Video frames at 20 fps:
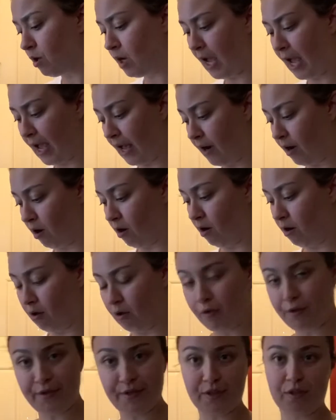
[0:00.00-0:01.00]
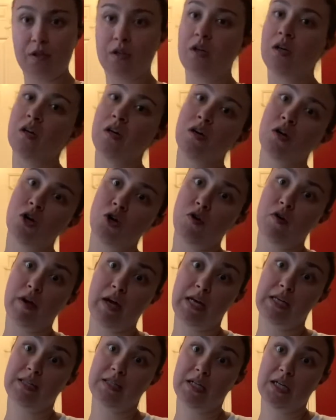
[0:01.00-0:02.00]
and all the
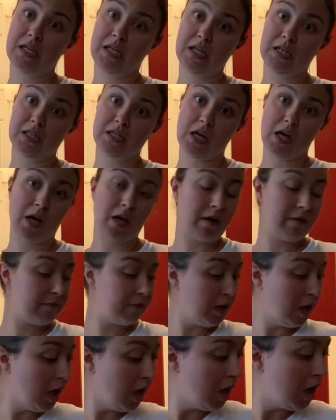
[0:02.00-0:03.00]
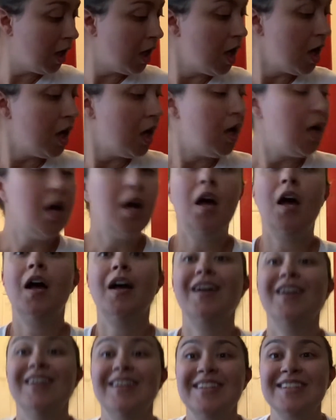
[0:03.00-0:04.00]
crazy ideas I have.
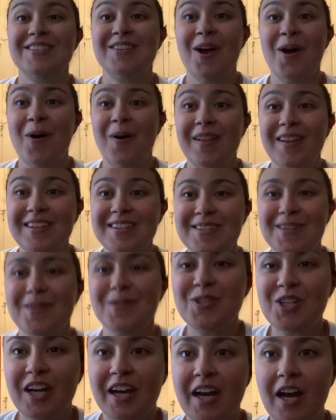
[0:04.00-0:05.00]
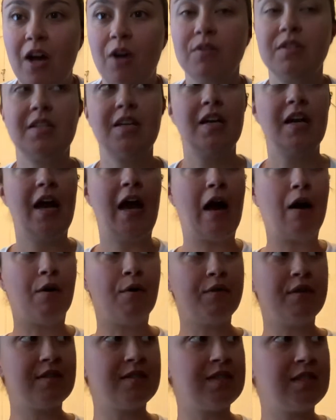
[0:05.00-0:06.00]
So let's go check out how
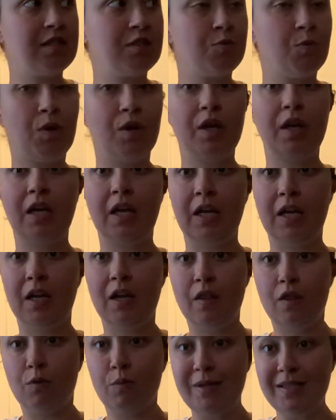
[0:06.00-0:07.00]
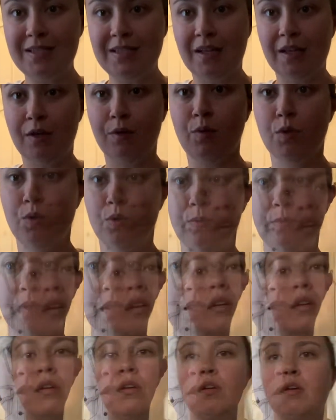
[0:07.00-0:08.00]
these things work in the reselling room.
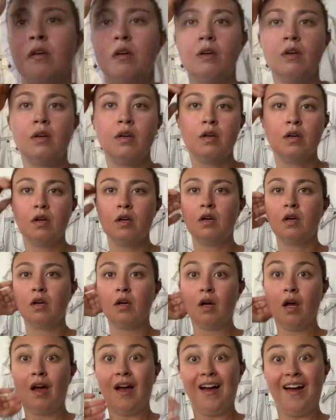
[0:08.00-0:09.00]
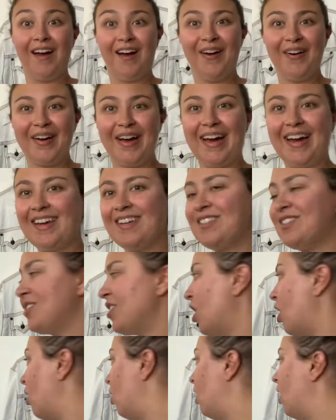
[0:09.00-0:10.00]
Okay,
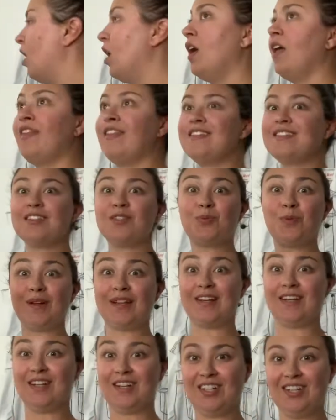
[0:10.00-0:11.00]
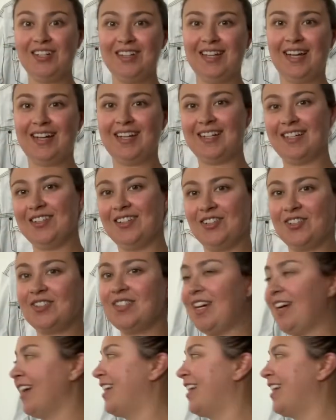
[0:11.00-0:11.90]
so this is what good lighting looks like.